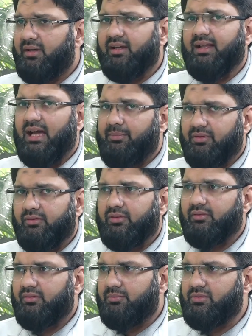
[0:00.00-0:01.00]
but it happens
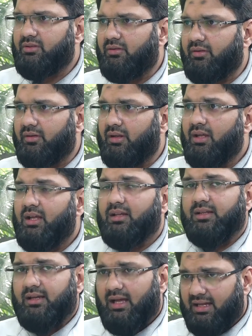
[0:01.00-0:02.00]
in children,
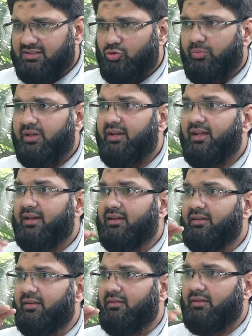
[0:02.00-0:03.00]
that has to be
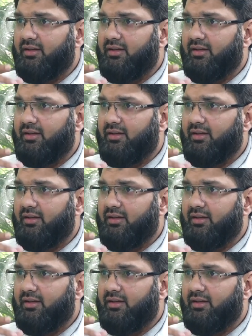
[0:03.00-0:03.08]
redirected.